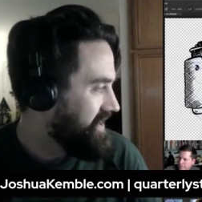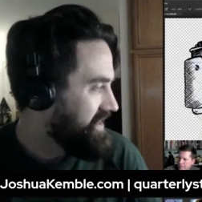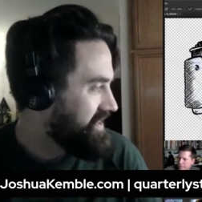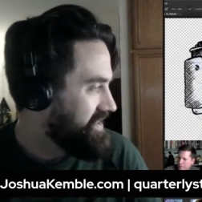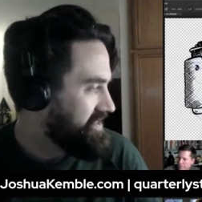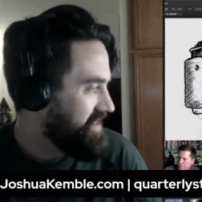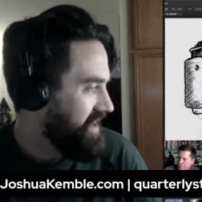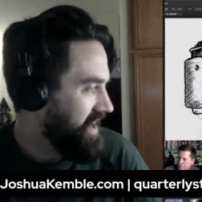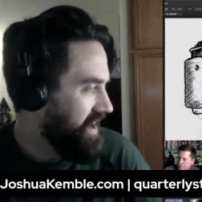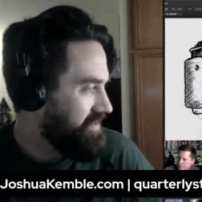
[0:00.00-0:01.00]
that's
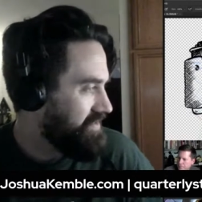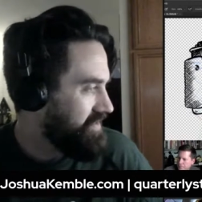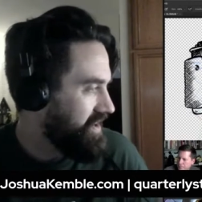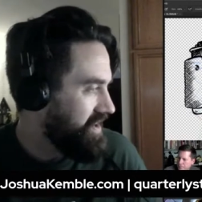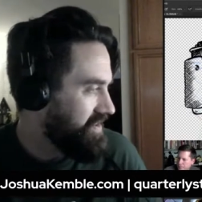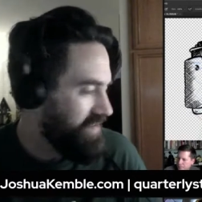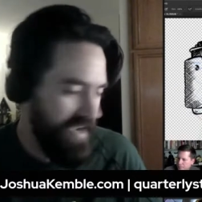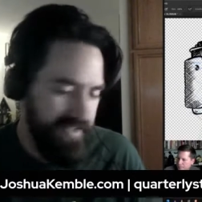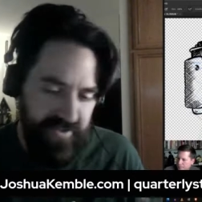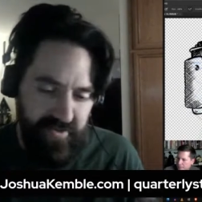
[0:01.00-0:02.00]
kind of how
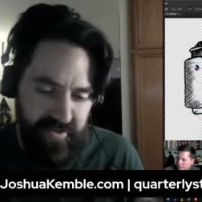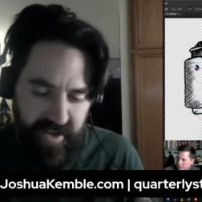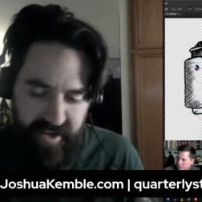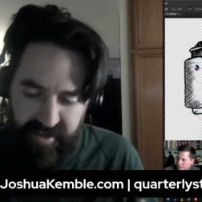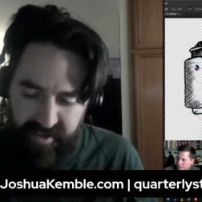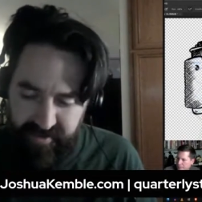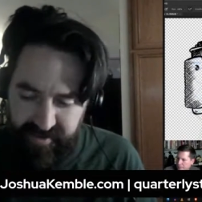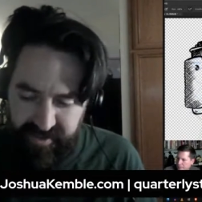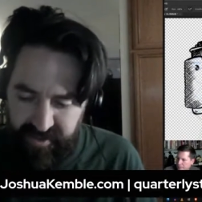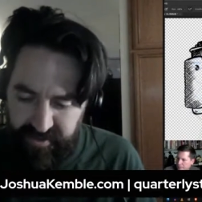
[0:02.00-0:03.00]
grad school kind of goes
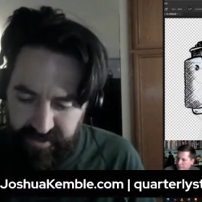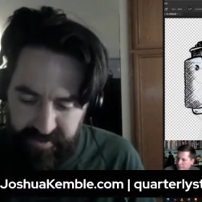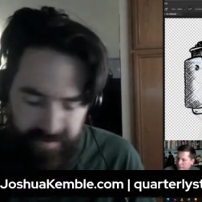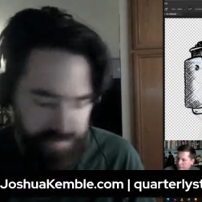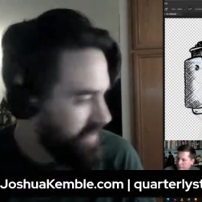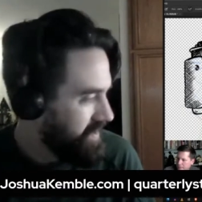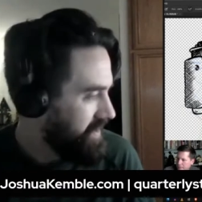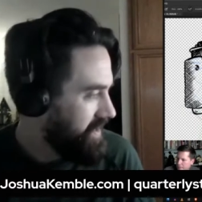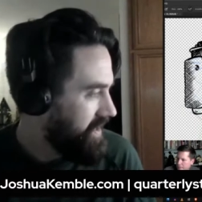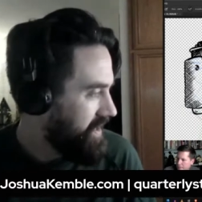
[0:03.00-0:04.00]
too.
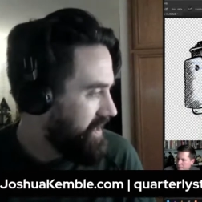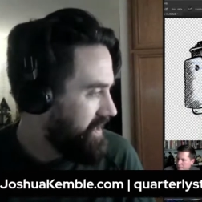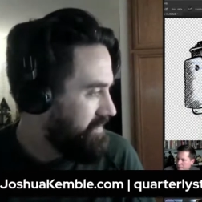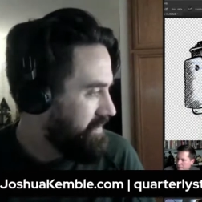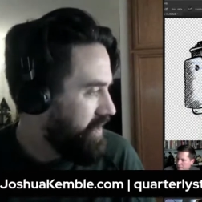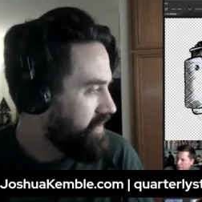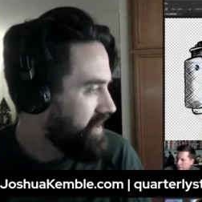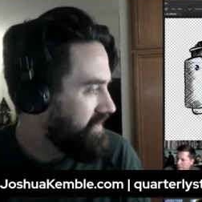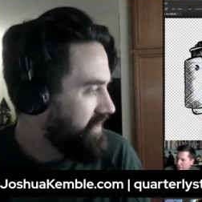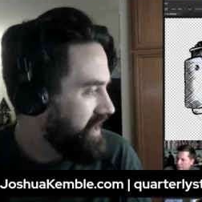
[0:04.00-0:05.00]

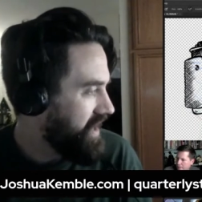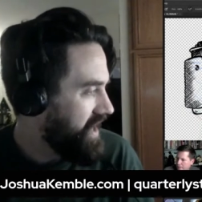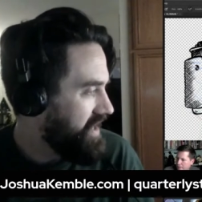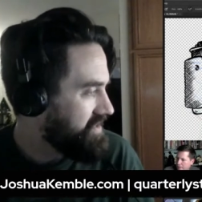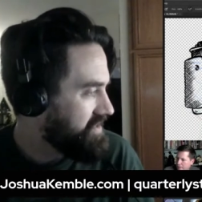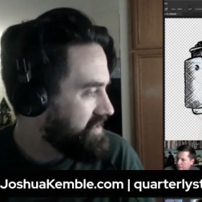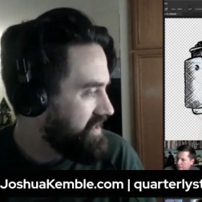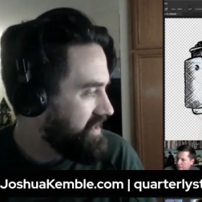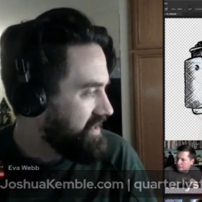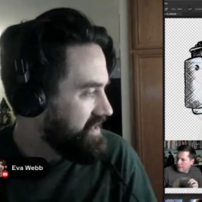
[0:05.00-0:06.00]
Eva asked
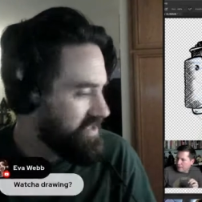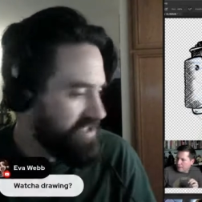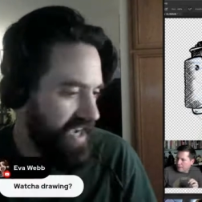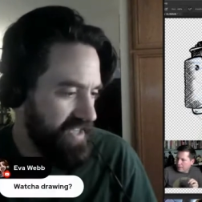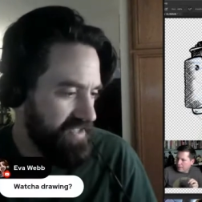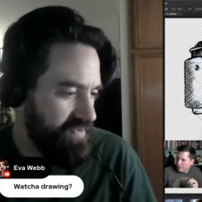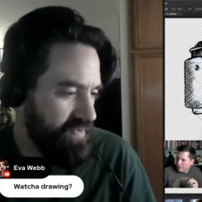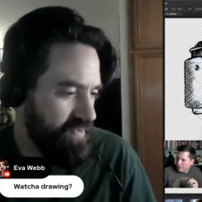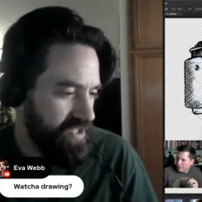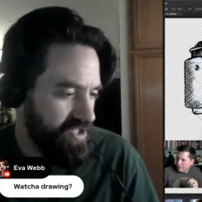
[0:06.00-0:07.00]
in the chats,
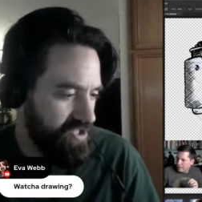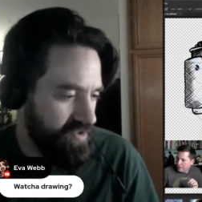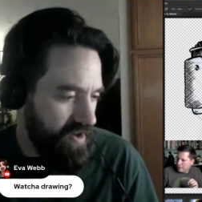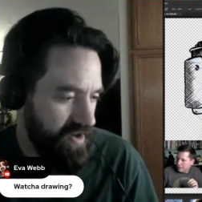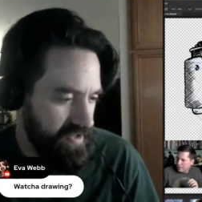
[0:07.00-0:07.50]
what you drawing?